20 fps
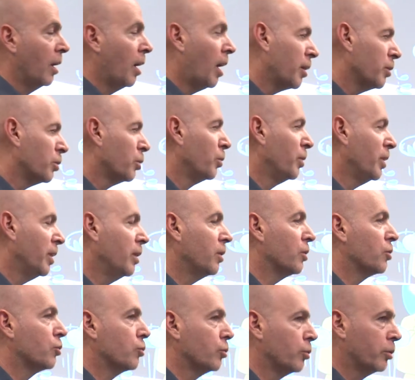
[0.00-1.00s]
Are you really
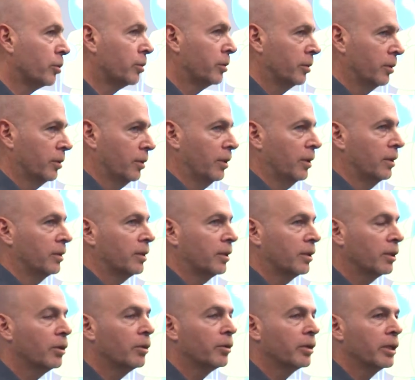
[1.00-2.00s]
sure that
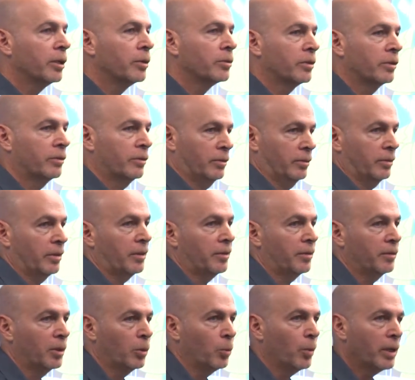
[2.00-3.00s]
they're going to use it
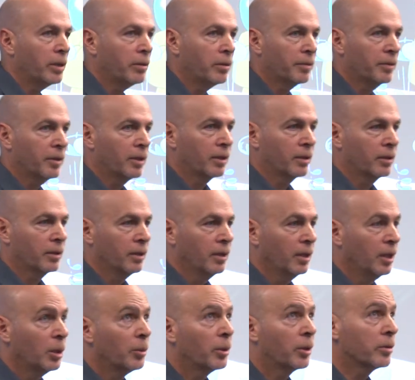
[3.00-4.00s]
the way you think?
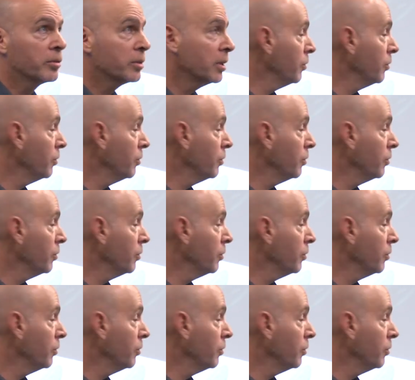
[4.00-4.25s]
Because